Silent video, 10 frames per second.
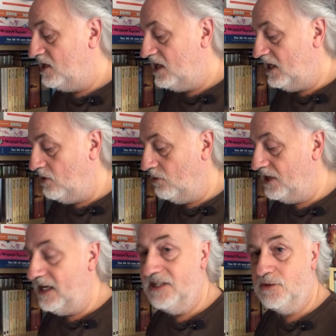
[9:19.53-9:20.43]
keen on
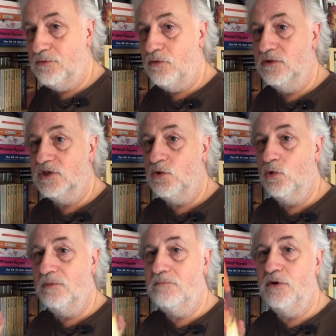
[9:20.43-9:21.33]
is The Broken Sword
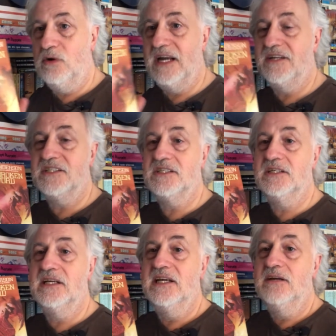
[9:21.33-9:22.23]
by Poul
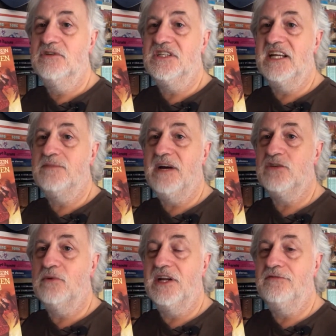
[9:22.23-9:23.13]
Anderson, which dates back
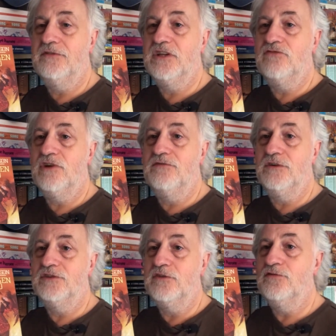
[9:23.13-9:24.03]
to about
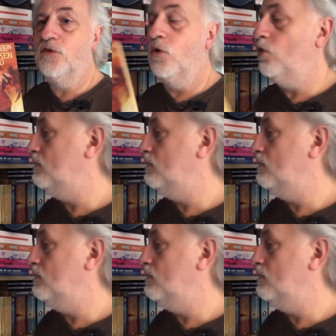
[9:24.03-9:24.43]
1953-54.